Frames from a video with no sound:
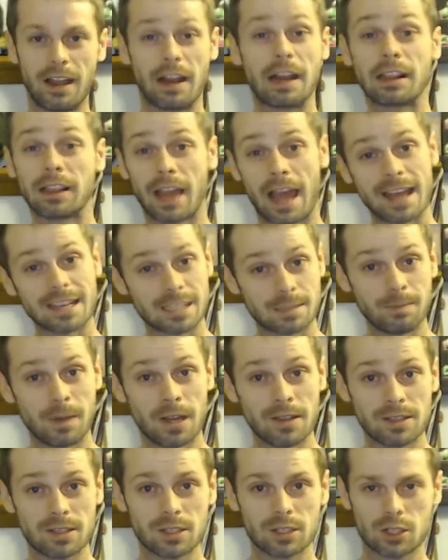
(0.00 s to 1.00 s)
last
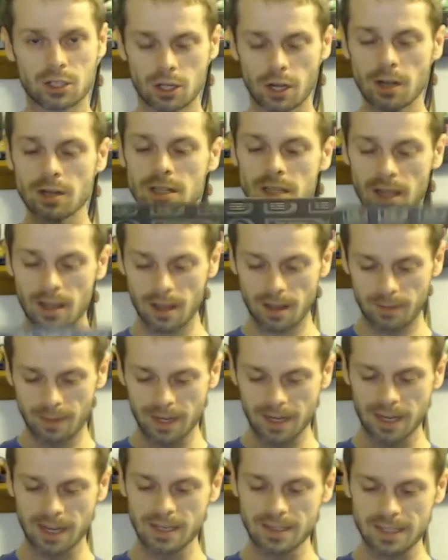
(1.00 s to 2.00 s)
month's shirt,
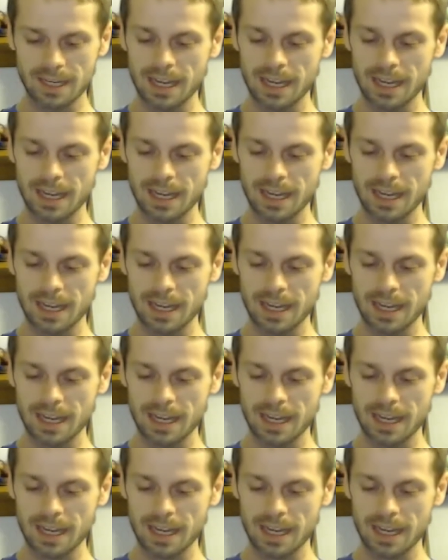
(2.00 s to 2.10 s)
because